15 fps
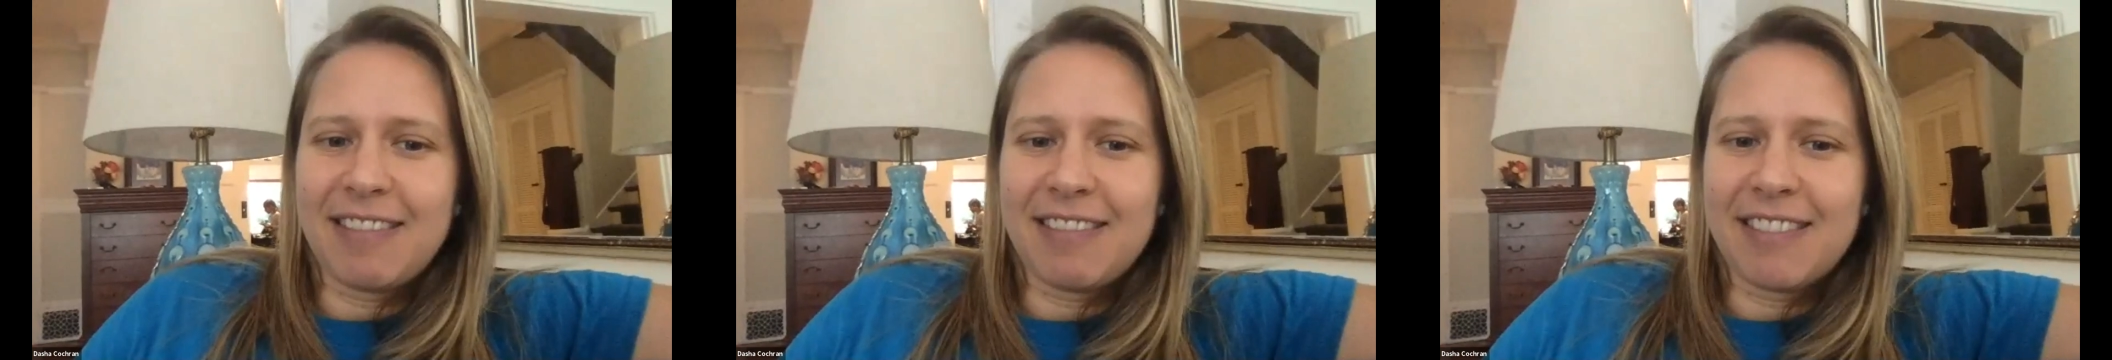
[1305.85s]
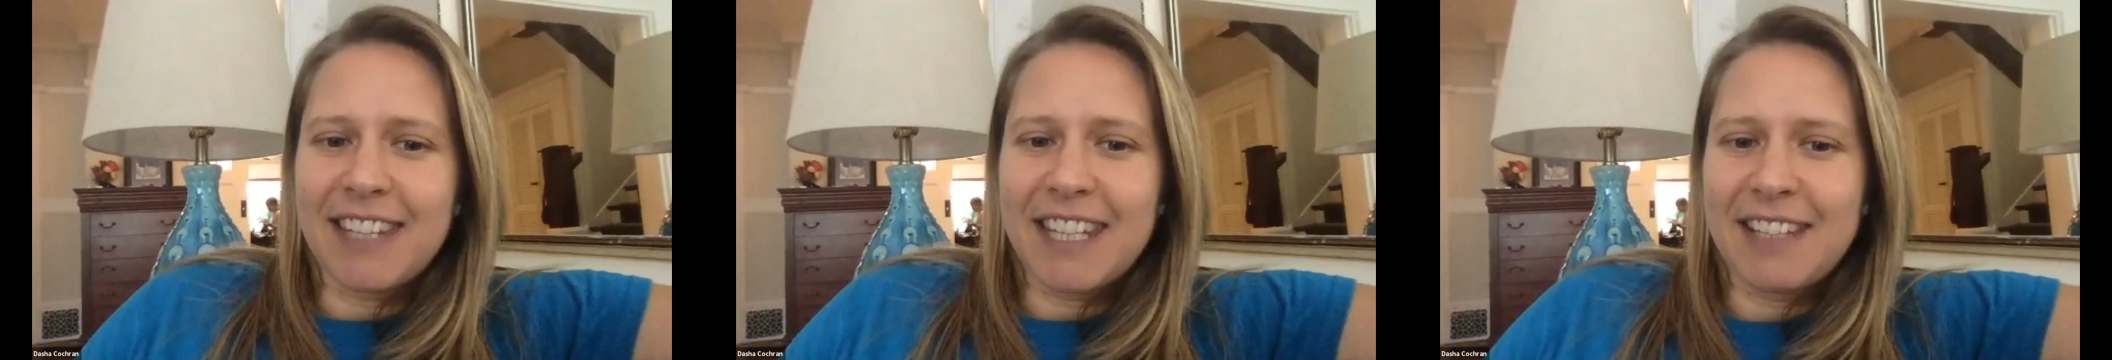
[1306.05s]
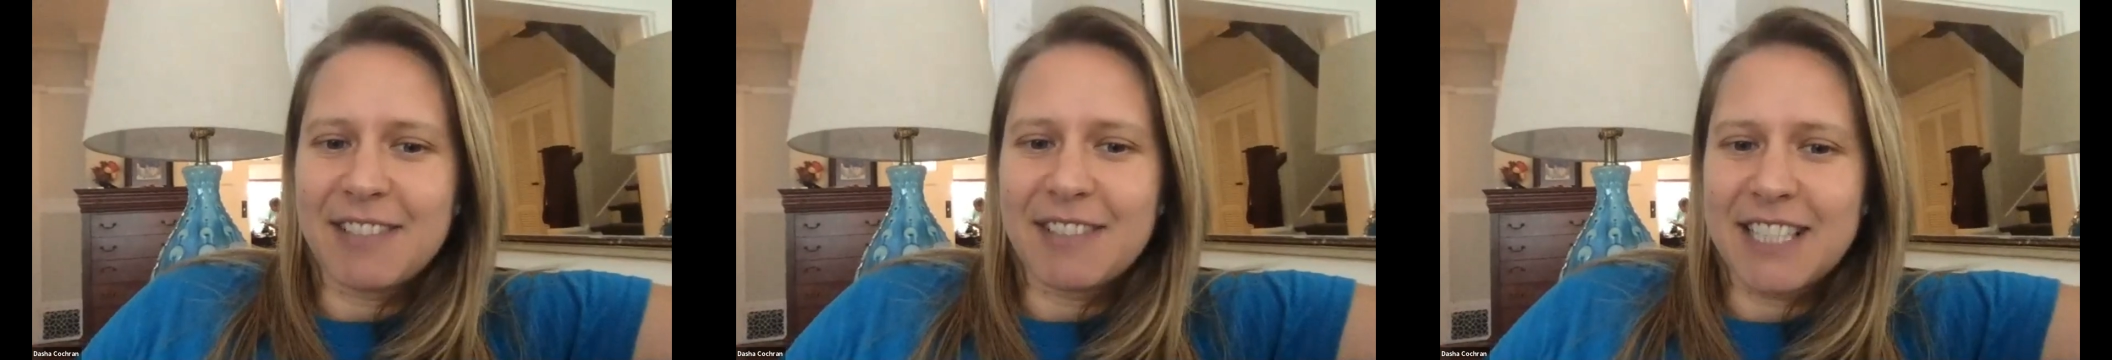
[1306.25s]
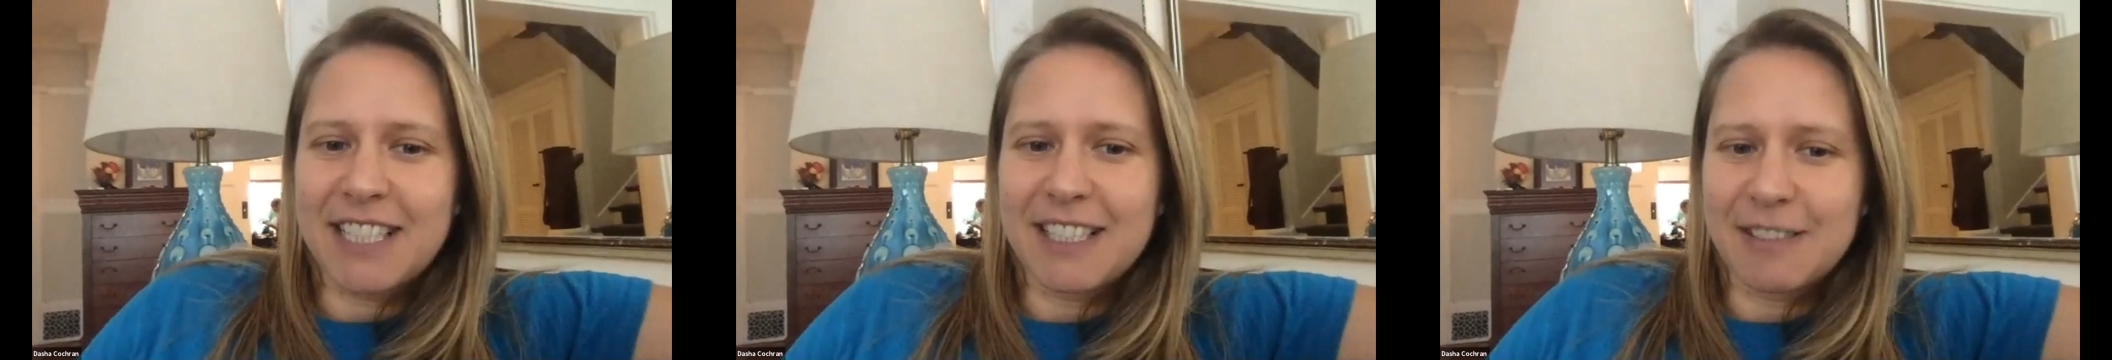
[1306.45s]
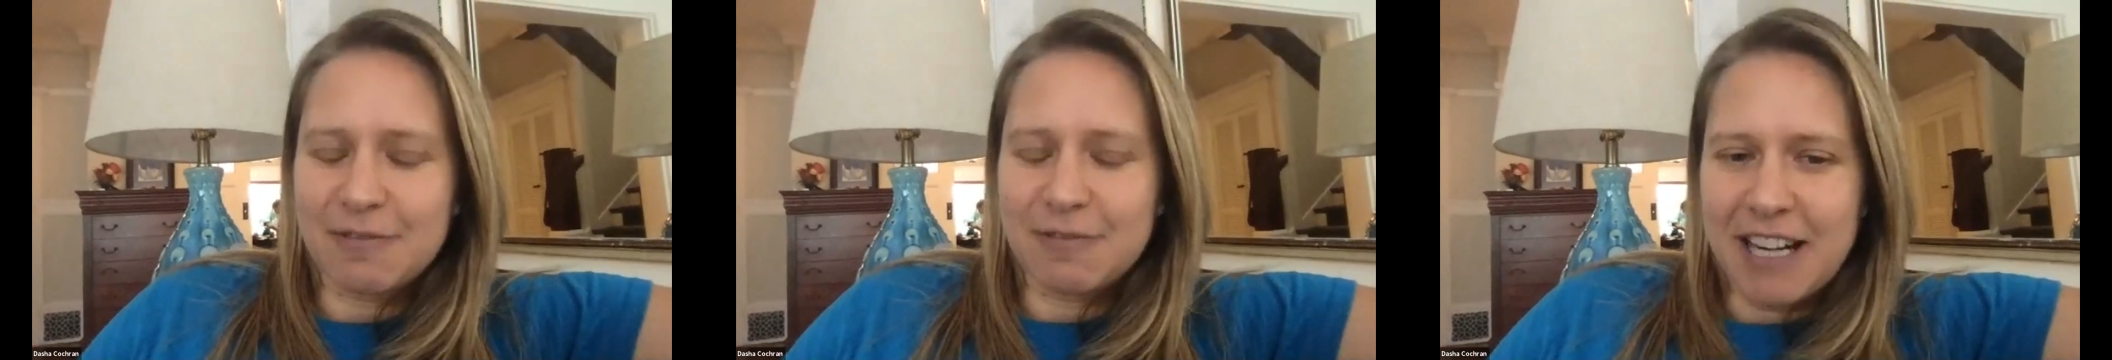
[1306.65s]
he was
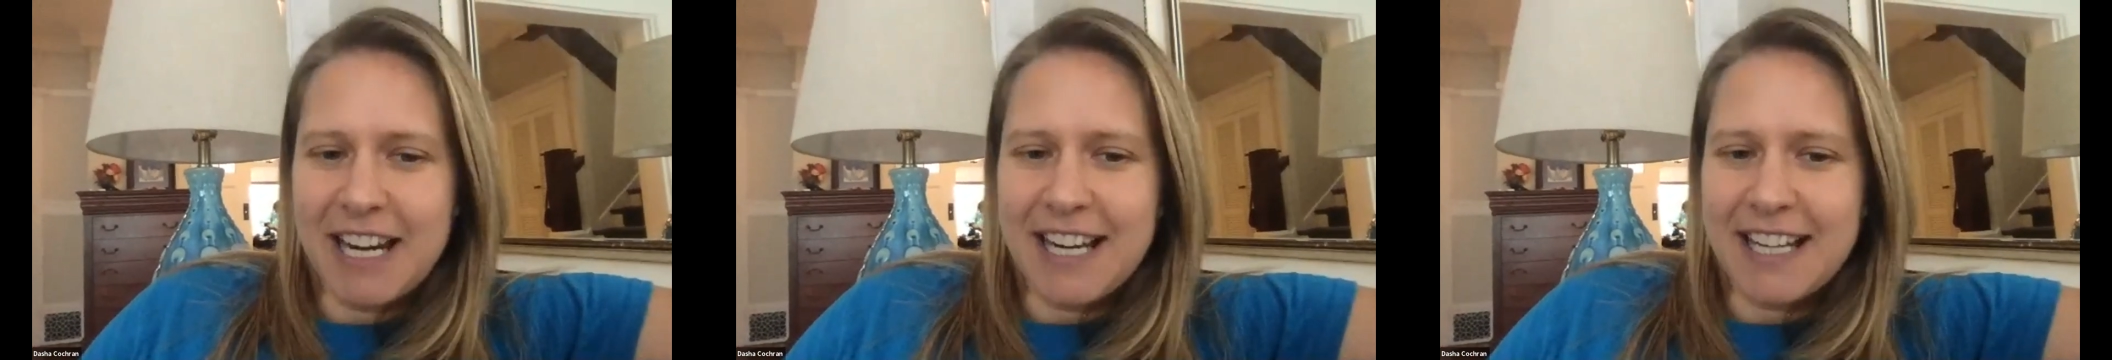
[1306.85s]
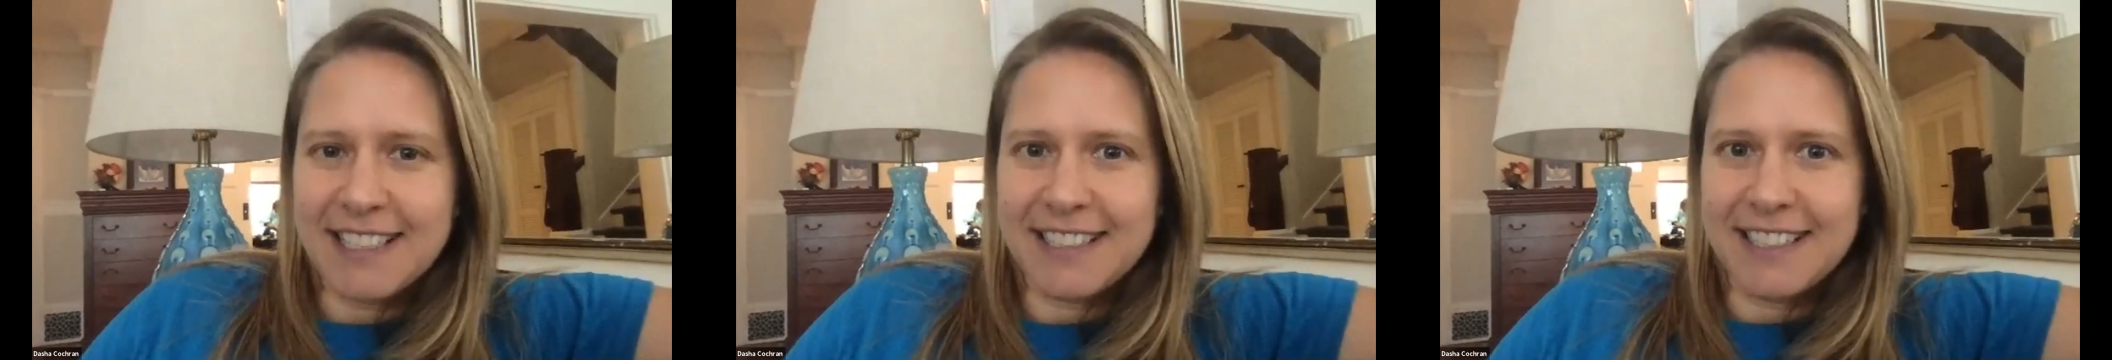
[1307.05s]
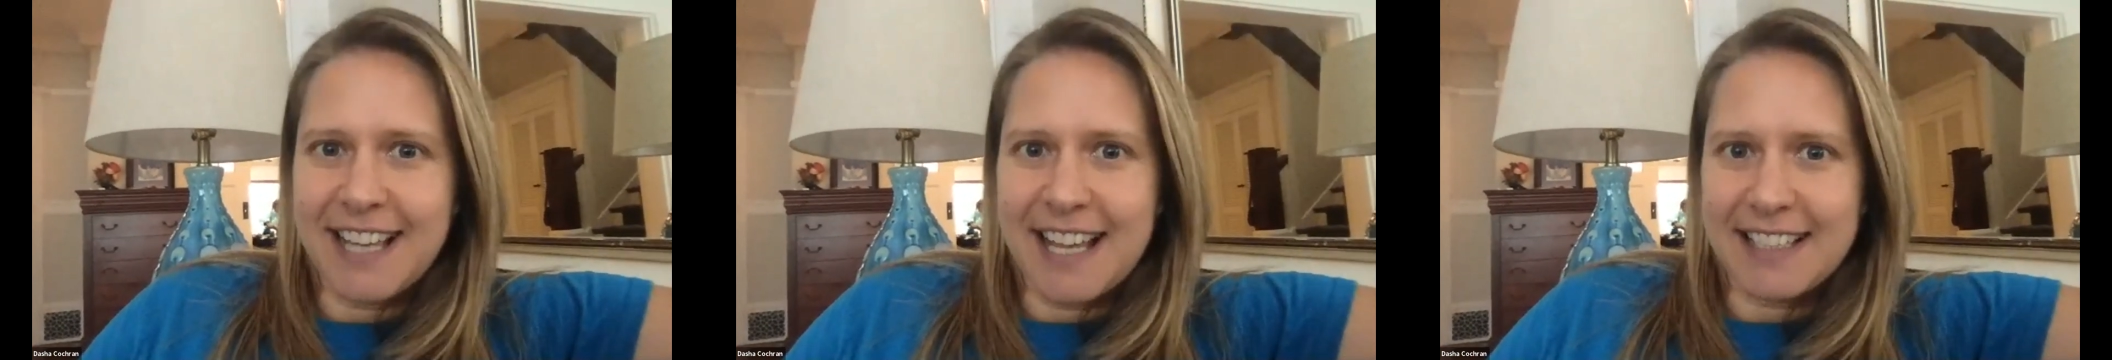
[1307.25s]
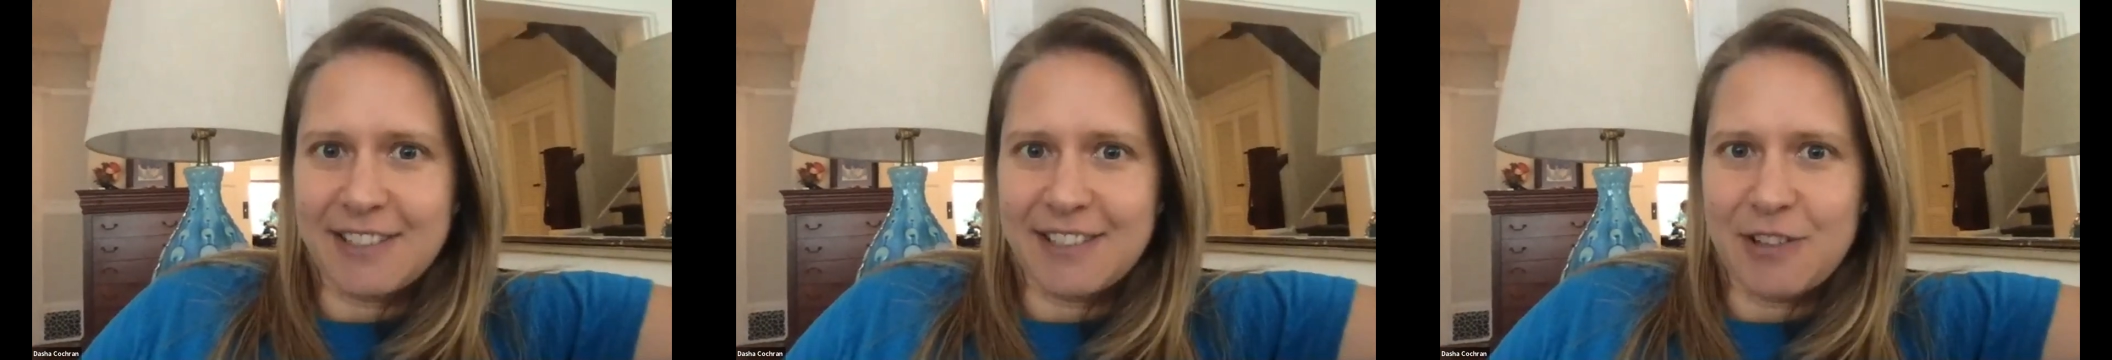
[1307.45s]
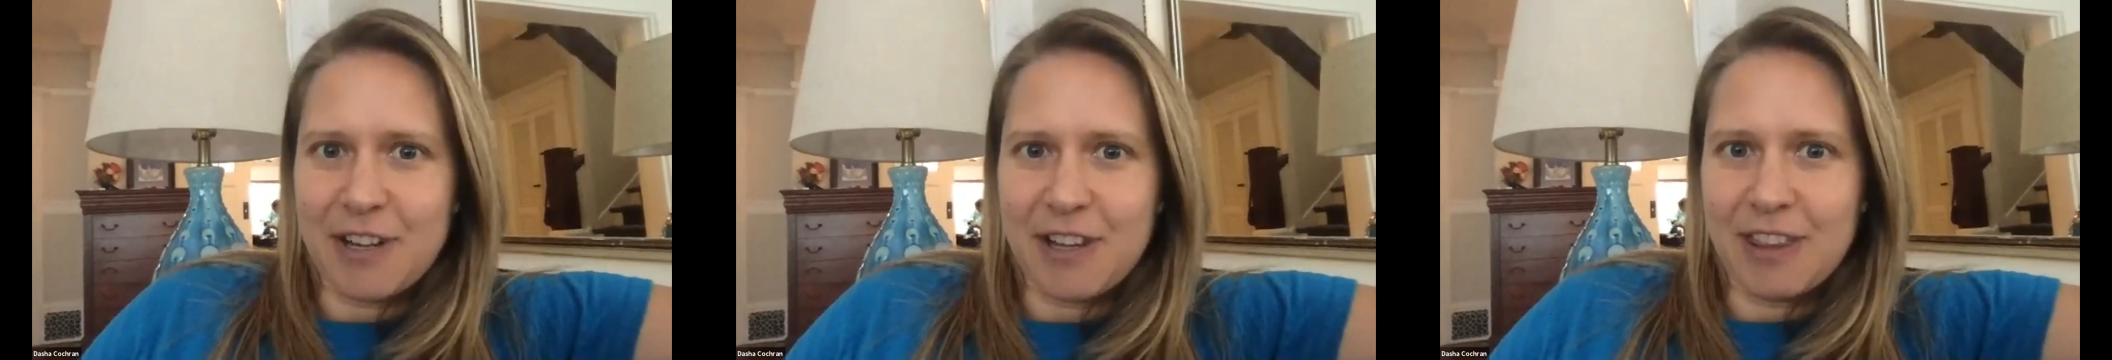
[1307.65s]
gonna raise
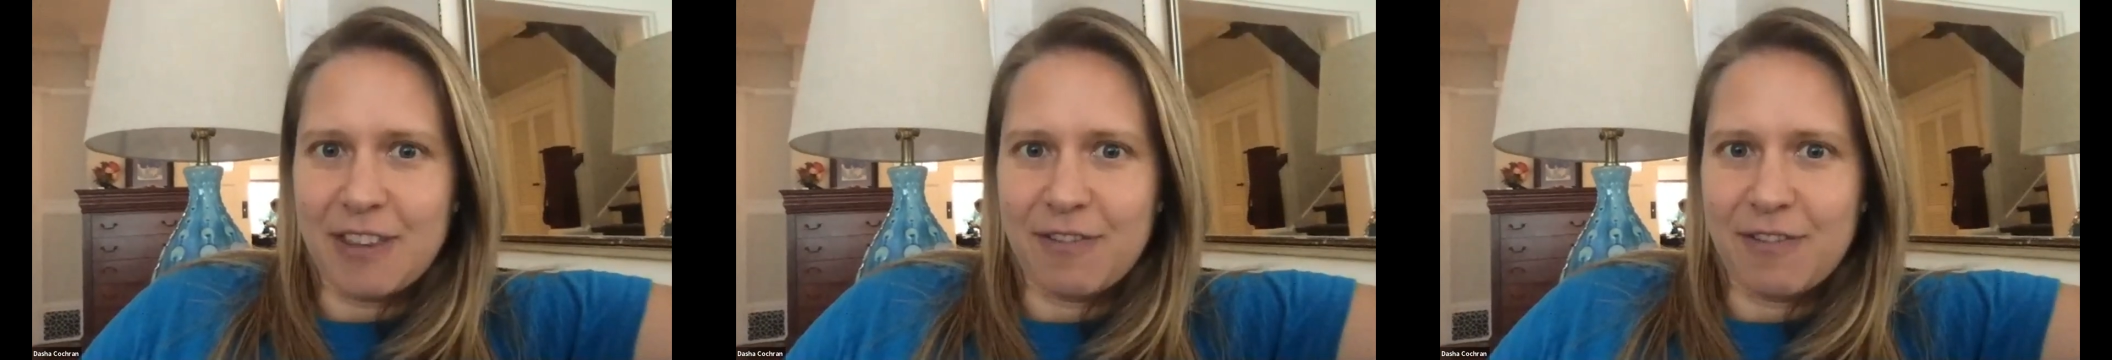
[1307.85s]
Lazarus